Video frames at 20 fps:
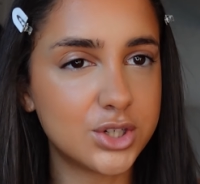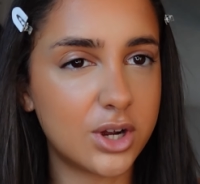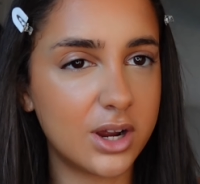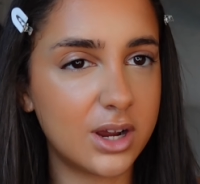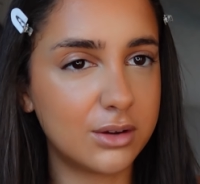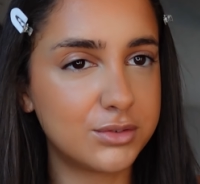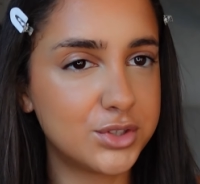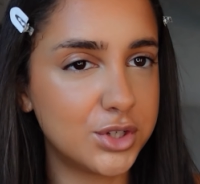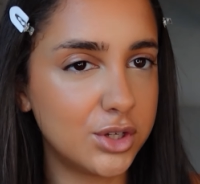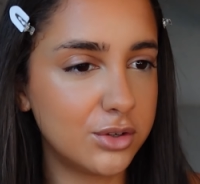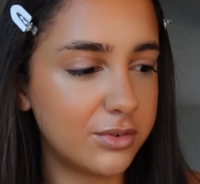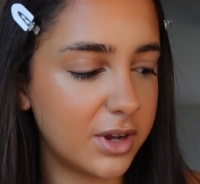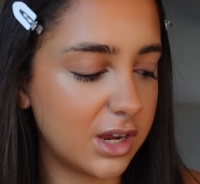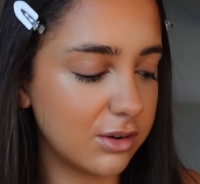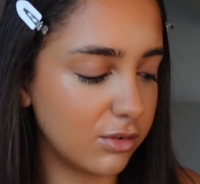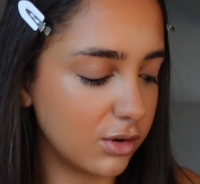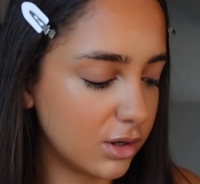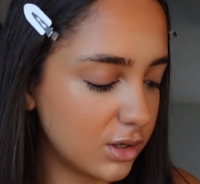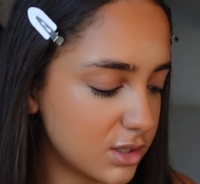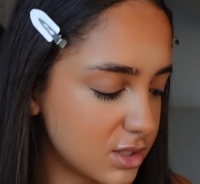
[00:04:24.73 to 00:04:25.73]
I have 2
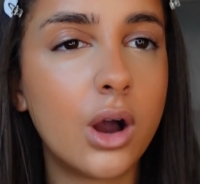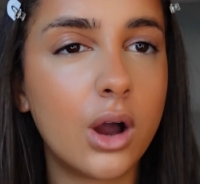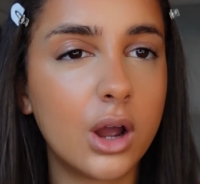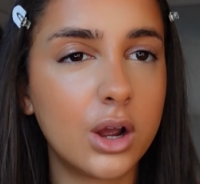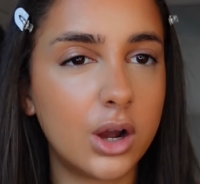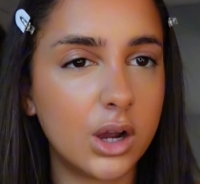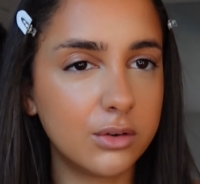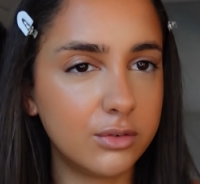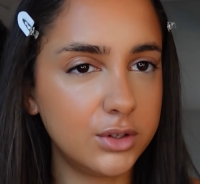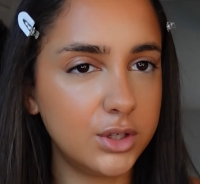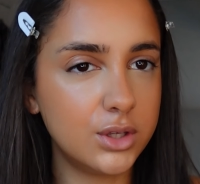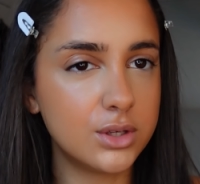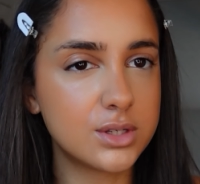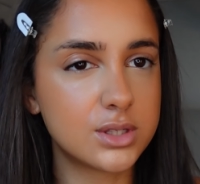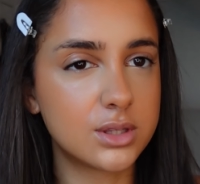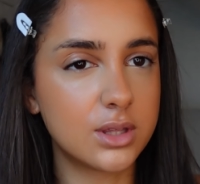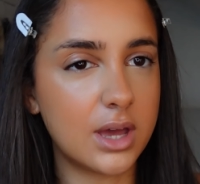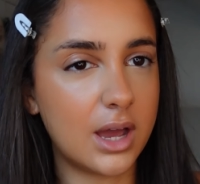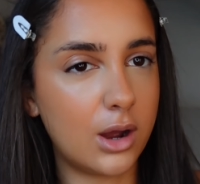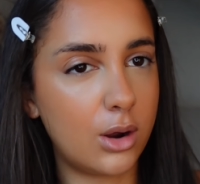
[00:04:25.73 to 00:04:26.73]
favourites. I either use
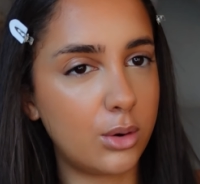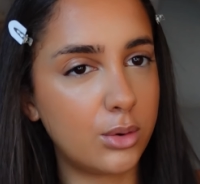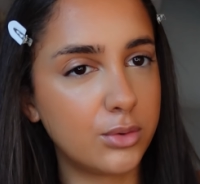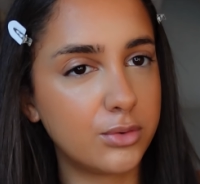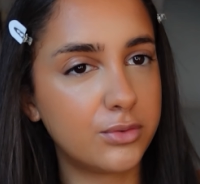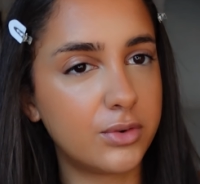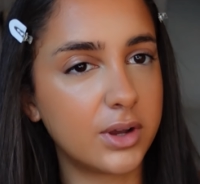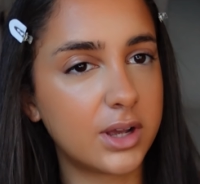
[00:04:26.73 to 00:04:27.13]
the e.l.f.